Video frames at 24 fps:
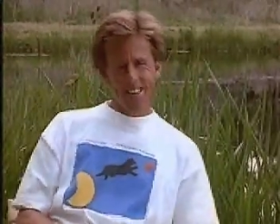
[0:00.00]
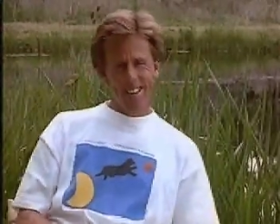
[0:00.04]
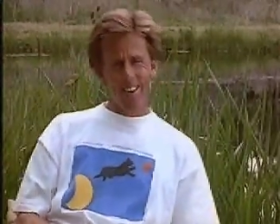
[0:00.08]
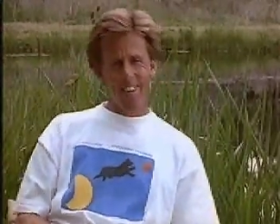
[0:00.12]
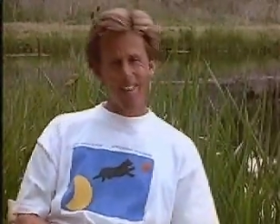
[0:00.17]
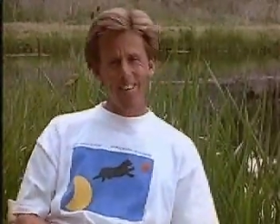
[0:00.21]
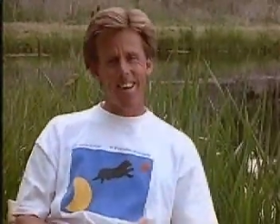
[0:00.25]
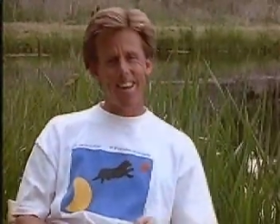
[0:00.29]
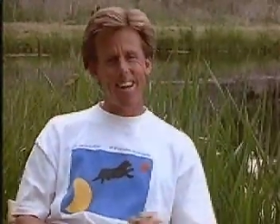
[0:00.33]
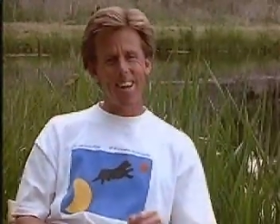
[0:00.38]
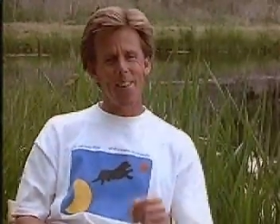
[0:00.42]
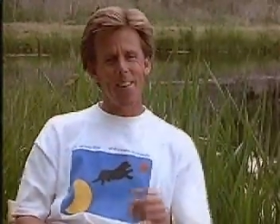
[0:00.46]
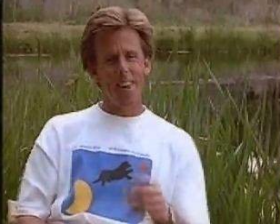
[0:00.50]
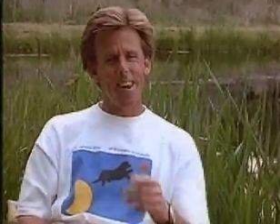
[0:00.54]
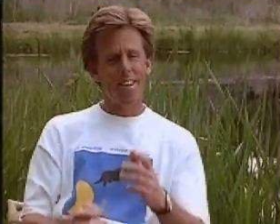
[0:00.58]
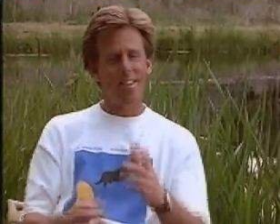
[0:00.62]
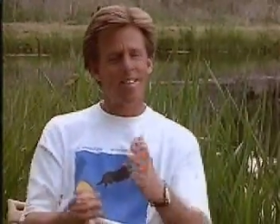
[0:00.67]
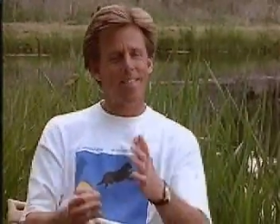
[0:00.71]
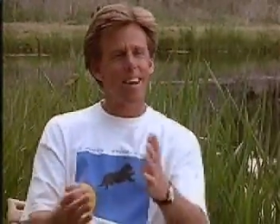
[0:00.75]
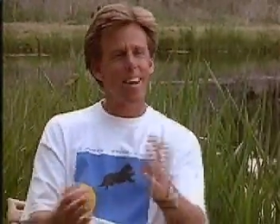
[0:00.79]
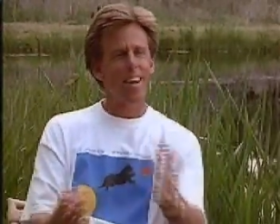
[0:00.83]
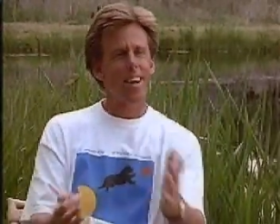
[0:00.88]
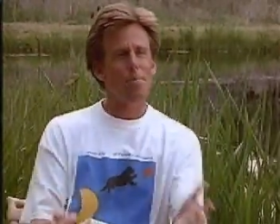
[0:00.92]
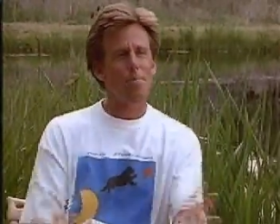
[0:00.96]
So anyway,
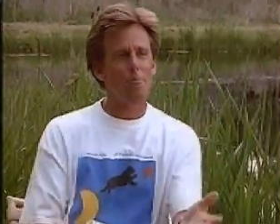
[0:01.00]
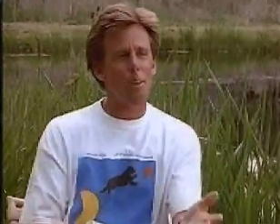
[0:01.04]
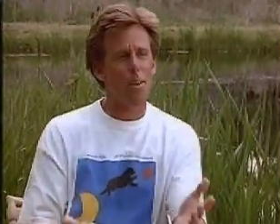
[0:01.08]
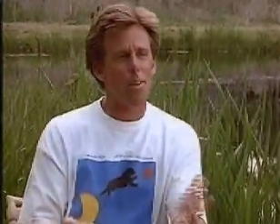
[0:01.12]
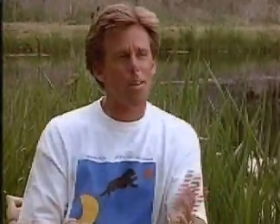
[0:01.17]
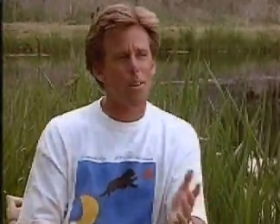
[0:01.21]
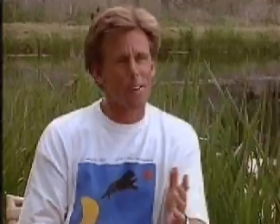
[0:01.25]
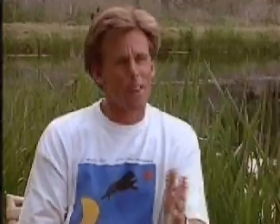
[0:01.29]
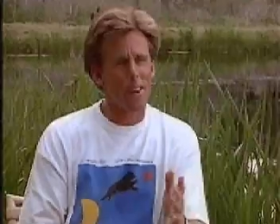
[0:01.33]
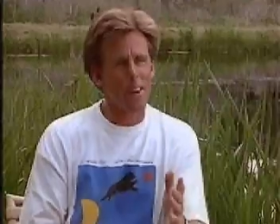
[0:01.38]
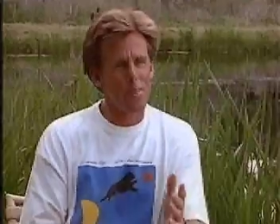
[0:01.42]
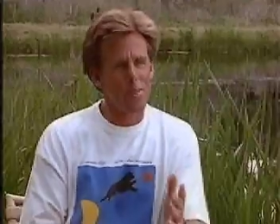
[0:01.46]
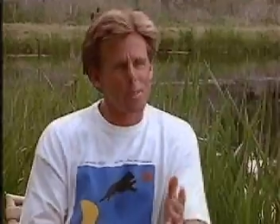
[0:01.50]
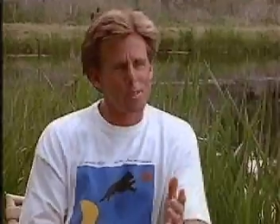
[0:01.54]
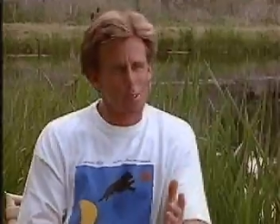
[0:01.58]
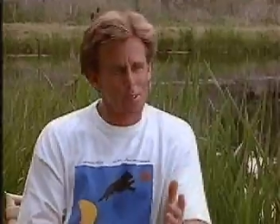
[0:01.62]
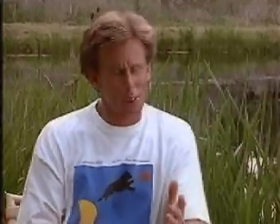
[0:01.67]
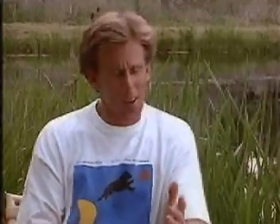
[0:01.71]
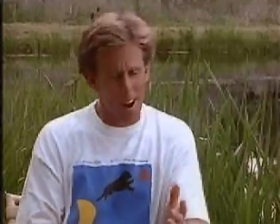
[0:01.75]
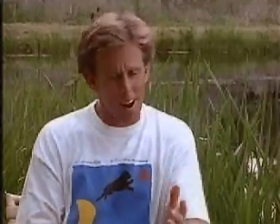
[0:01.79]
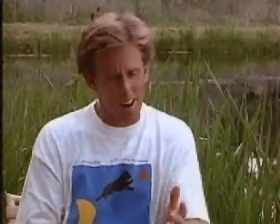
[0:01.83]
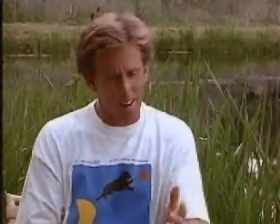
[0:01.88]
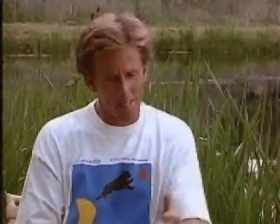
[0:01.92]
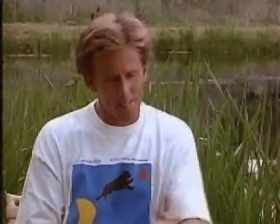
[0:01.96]
second moto comes
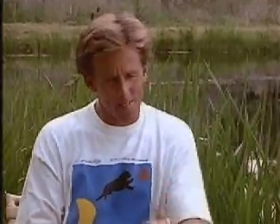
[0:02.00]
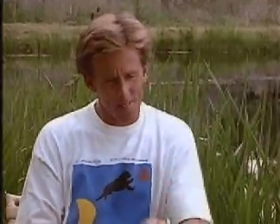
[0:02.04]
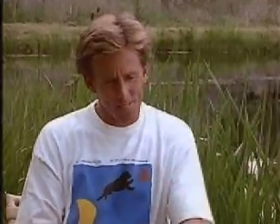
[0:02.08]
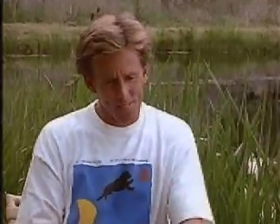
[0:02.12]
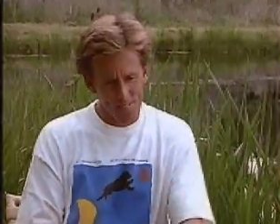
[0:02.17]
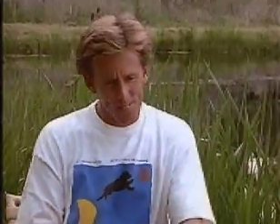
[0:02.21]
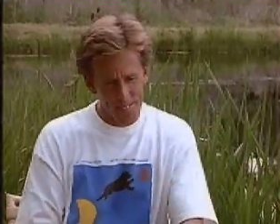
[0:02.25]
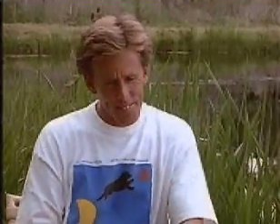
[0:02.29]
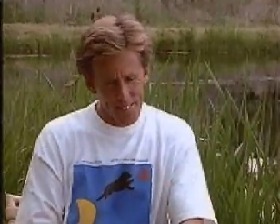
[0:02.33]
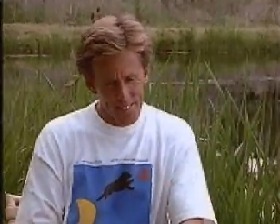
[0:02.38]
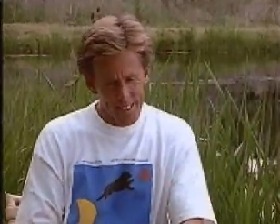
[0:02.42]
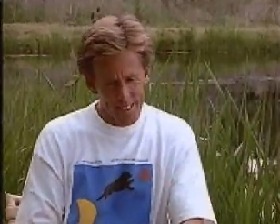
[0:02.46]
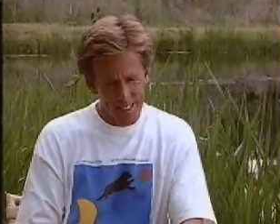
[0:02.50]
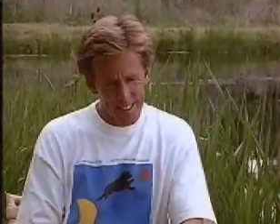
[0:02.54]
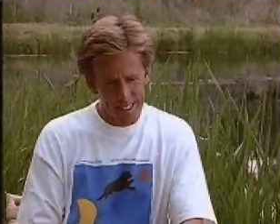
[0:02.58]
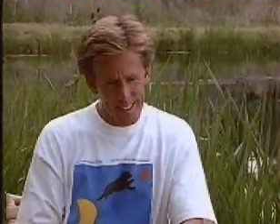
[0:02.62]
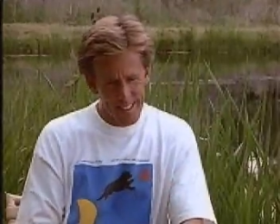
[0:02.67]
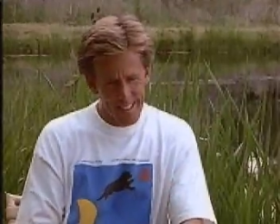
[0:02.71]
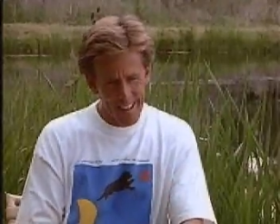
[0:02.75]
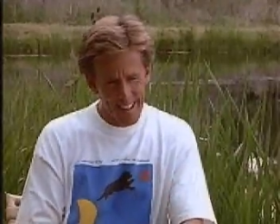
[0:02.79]
around.